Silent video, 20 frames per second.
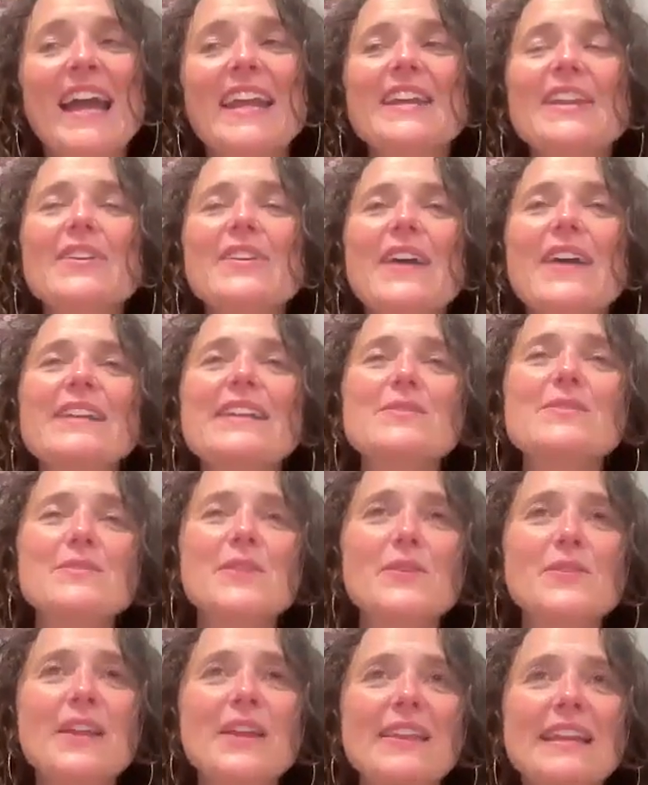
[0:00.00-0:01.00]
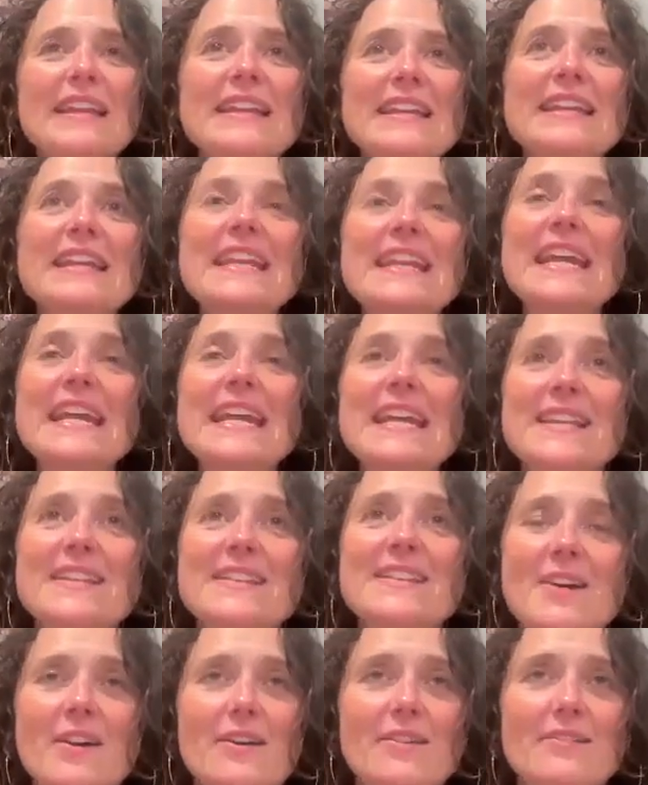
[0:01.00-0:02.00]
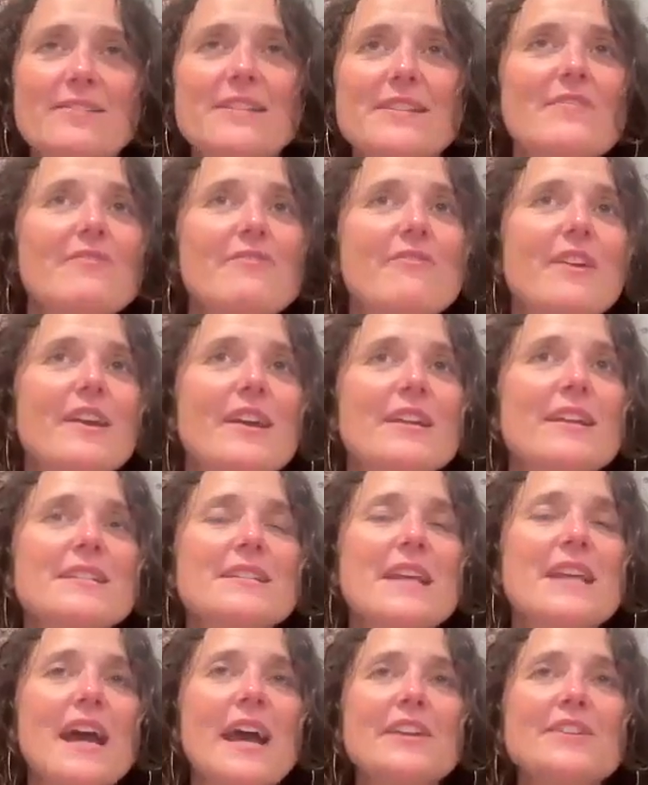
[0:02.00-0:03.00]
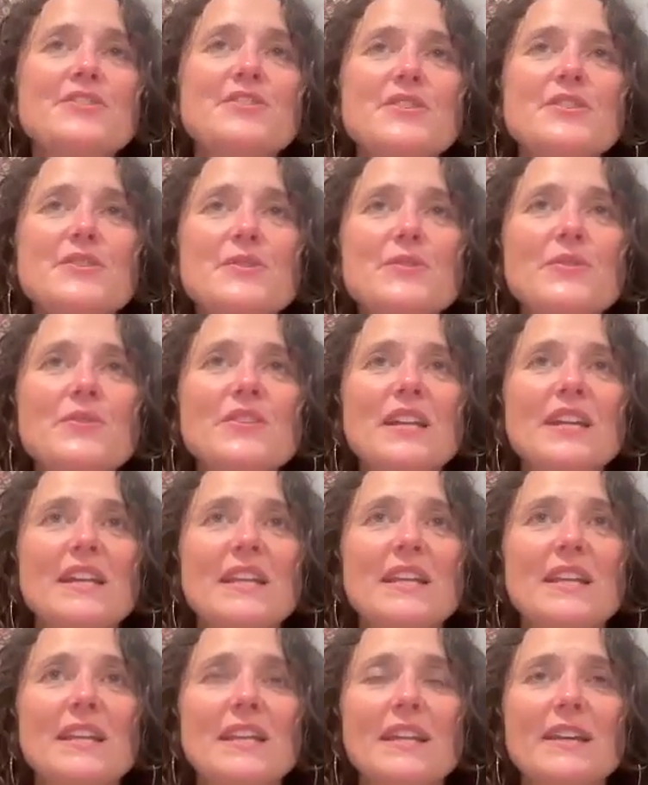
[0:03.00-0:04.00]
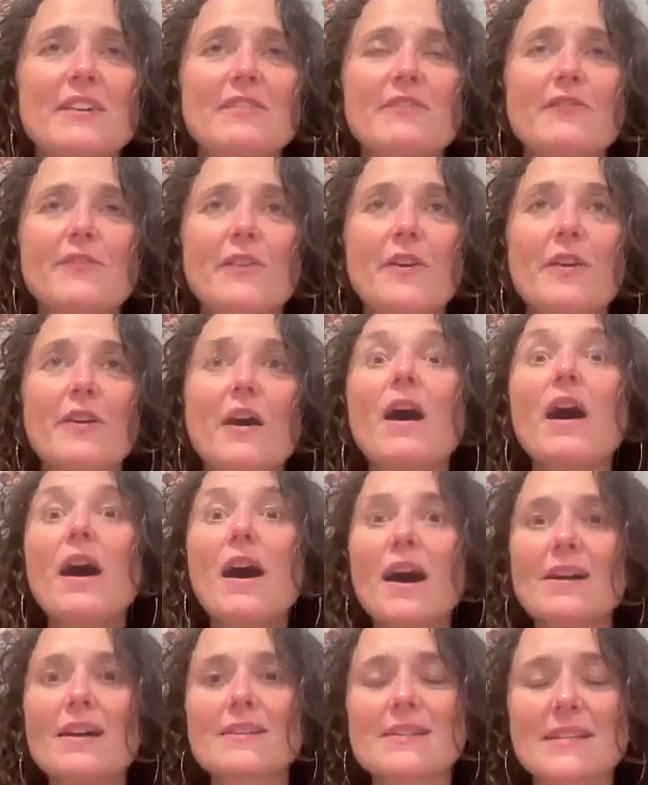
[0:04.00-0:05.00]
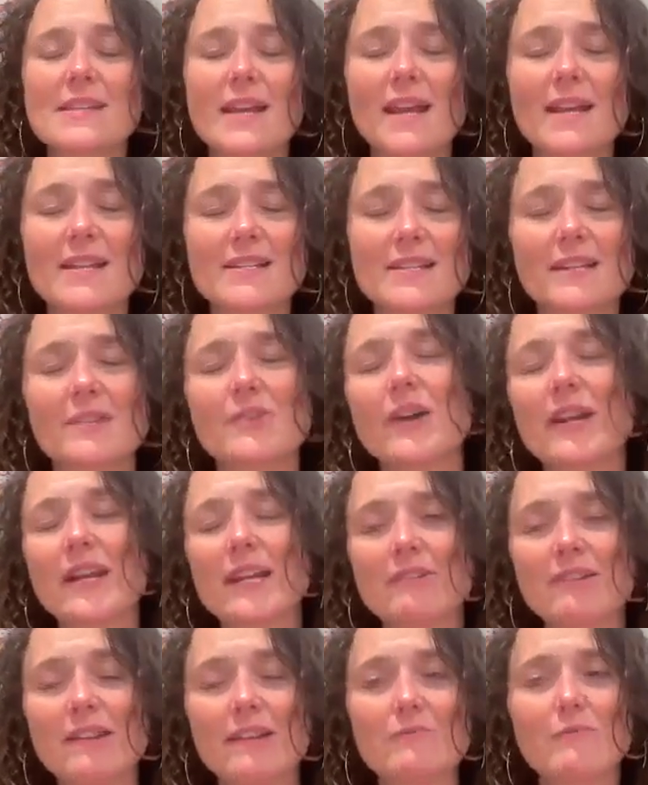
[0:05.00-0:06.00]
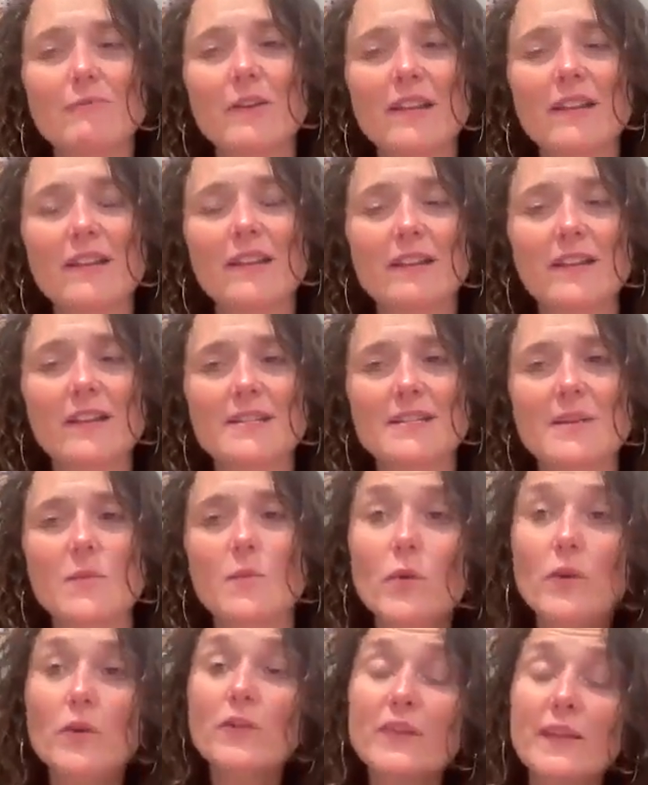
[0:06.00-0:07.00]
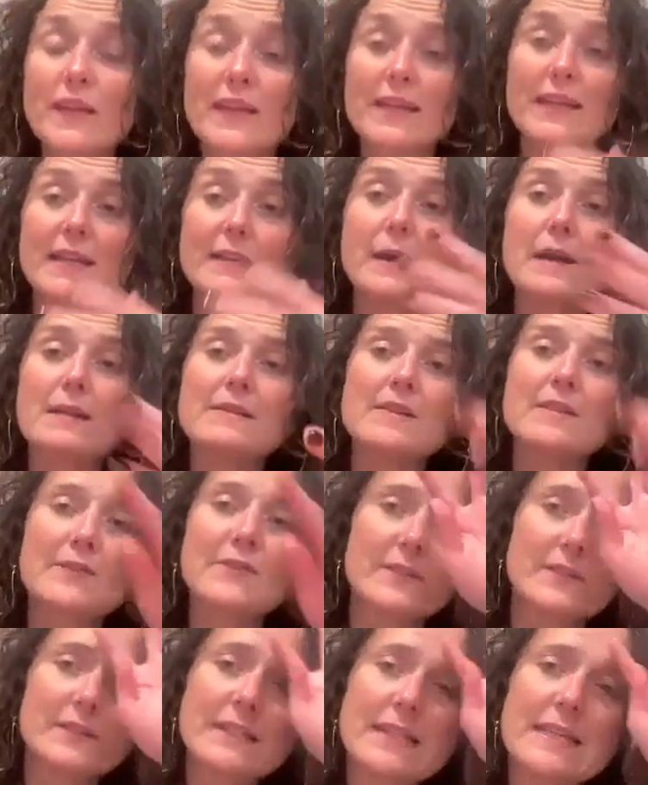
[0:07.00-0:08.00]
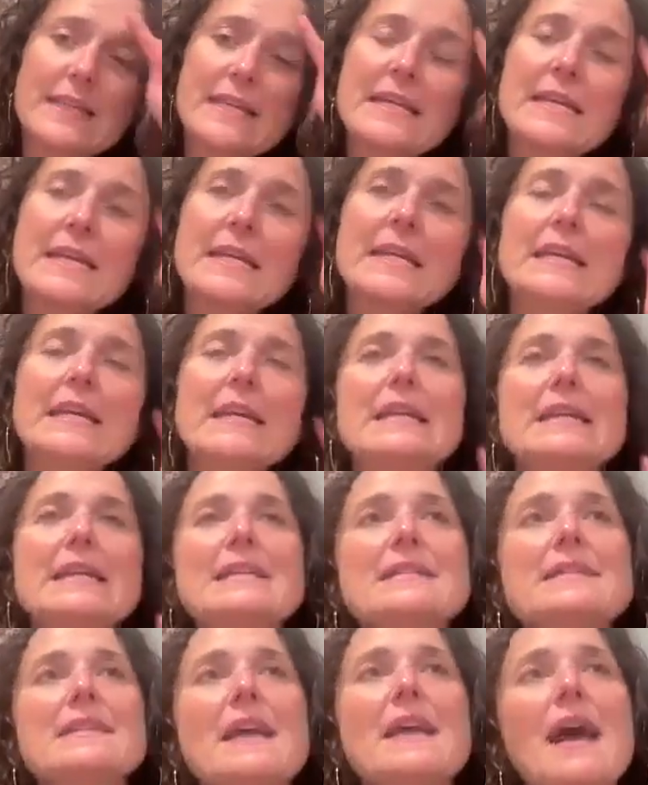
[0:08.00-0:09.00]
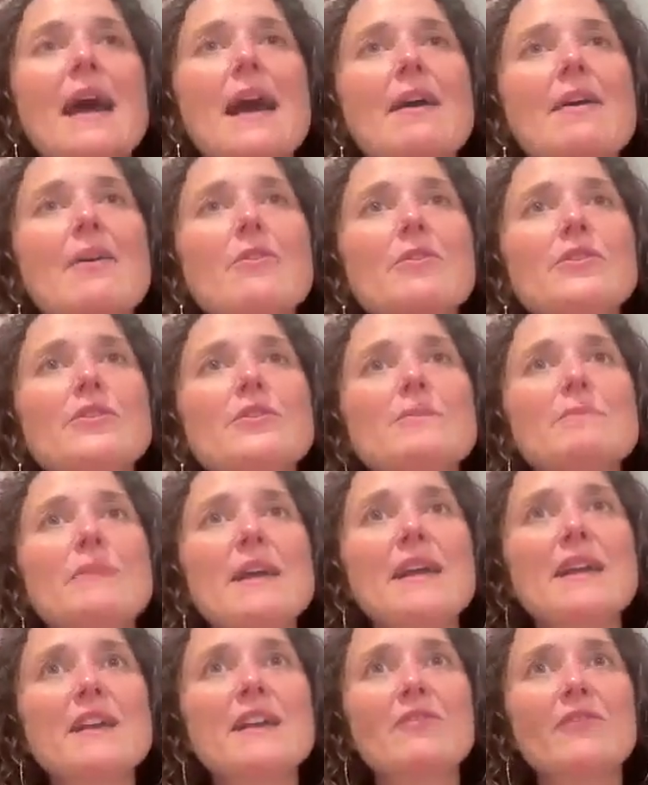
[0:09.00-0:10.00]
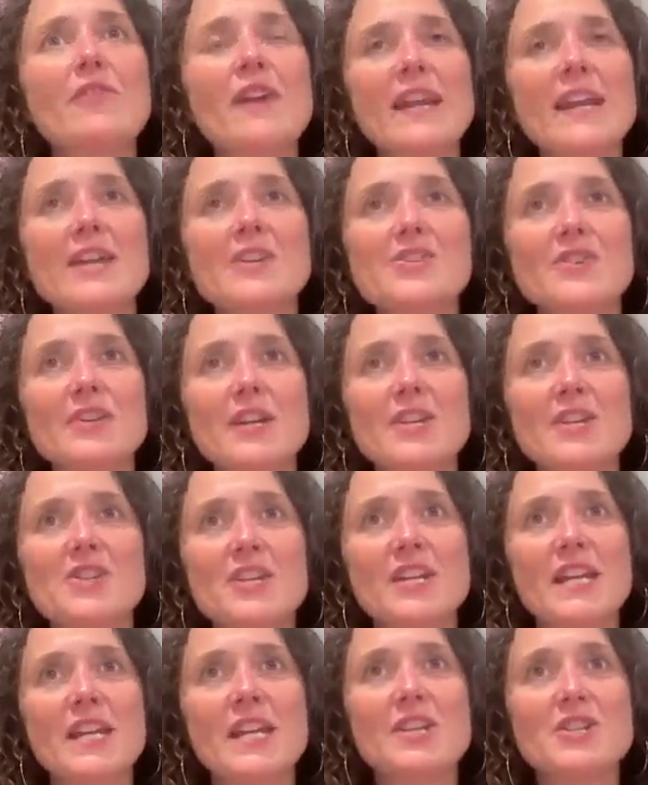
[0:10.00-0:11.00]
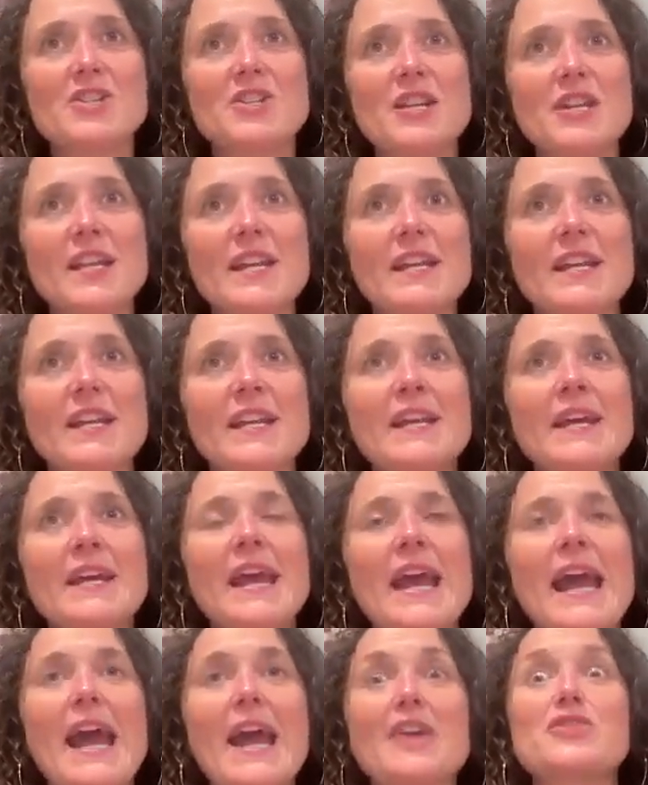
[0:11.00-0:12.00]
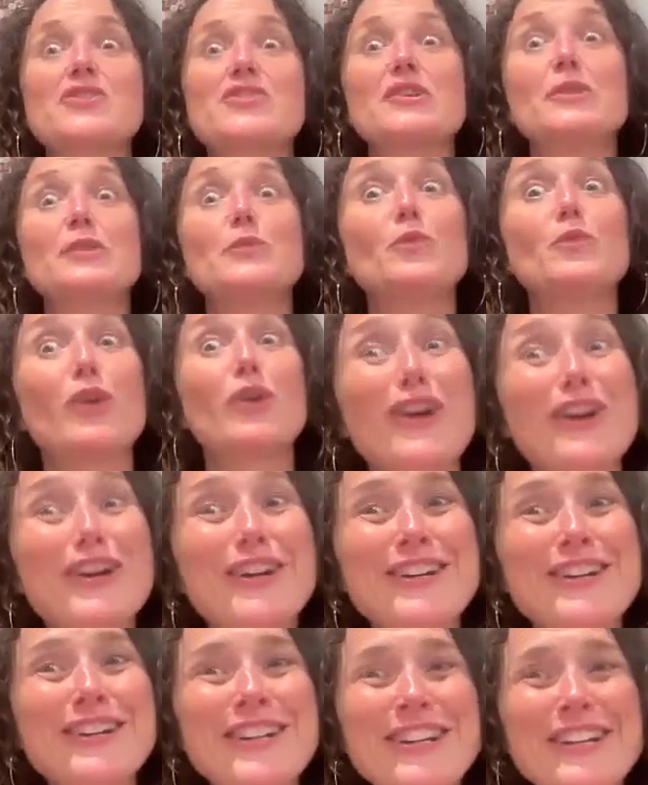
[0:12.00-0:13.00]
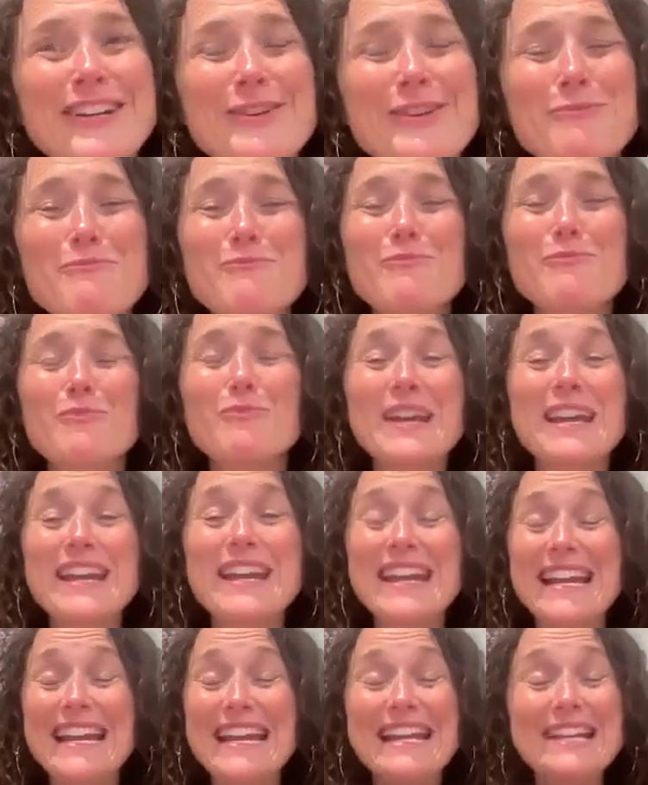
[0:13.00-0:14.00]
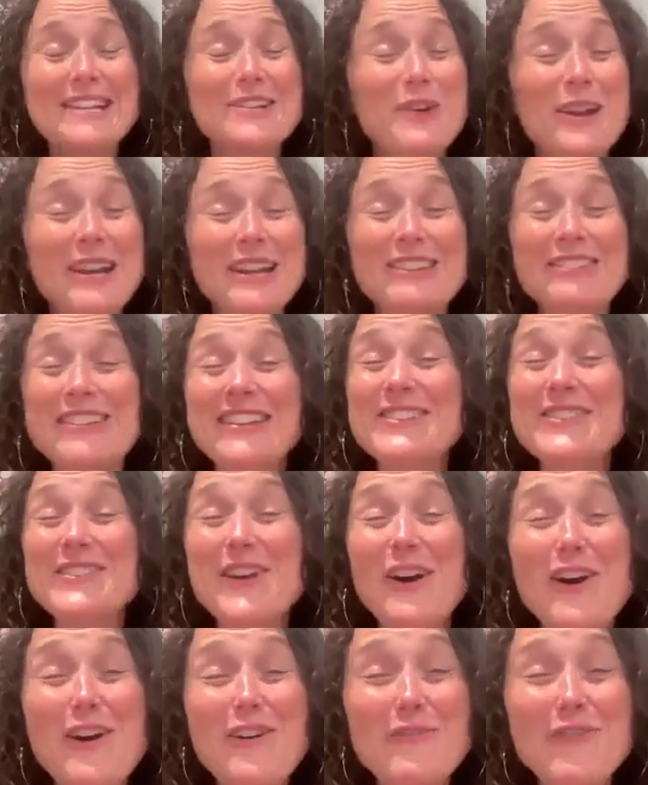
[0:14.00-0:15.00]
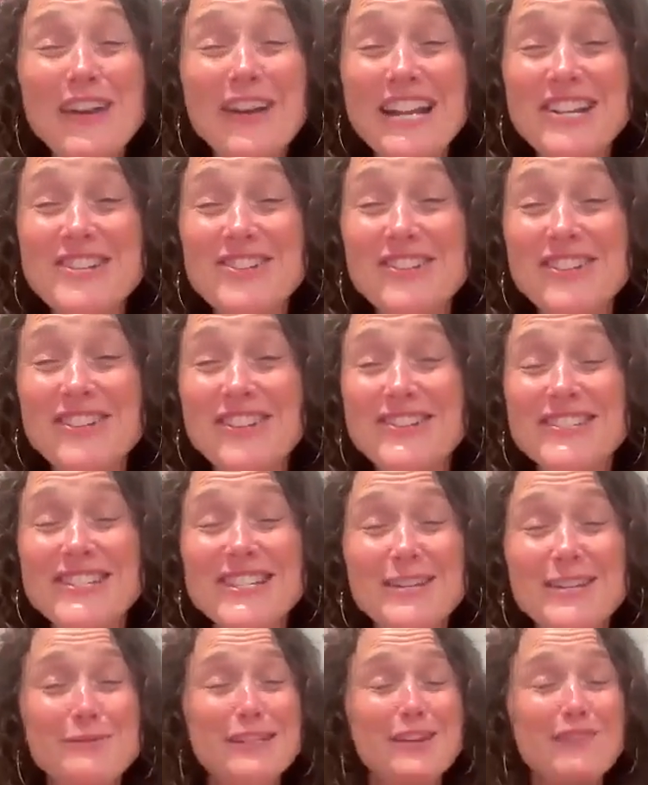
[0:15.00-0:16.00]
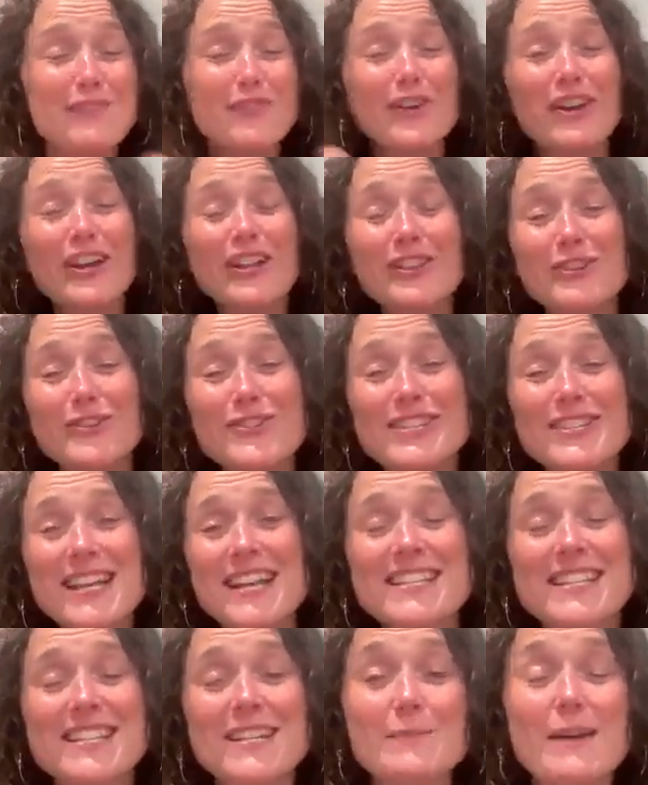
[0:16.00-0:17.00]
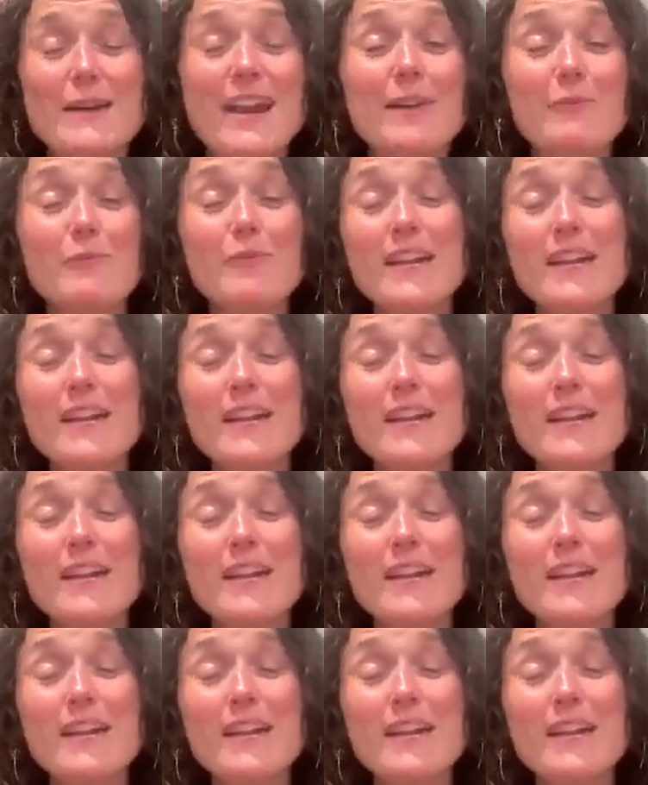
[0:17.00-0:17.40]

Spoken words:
I don't know that the needs are different. I do think that for us as a credit union, one of the things that we're thinking about differently is how you make financial education actually work. We in credit unions love financial literacy. We get very enthusiastic about it.